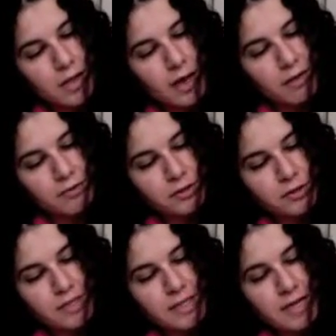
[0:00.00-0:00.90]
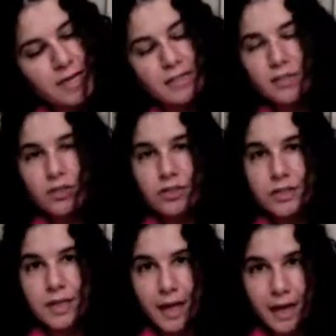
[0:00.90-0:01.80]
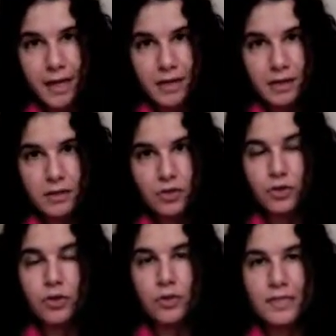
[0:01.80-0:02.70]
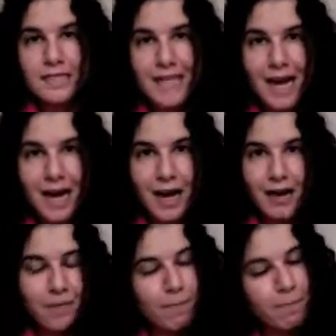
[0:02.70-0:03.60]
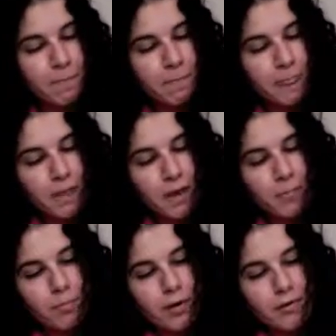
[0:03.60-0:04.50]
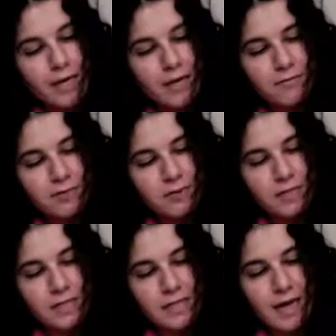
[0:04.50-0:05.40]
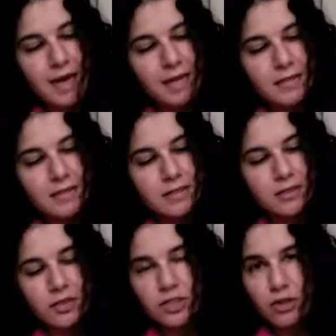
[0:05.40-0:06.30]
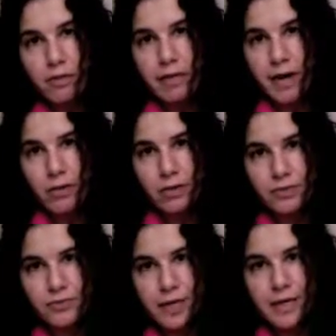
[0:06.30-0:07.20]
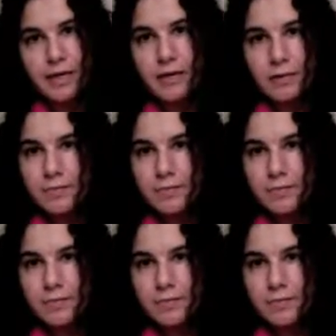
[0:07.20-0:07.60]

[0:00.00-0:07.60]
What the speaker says: After this S, there's an A, so you go sa. But right after this S, there's no vowels, right?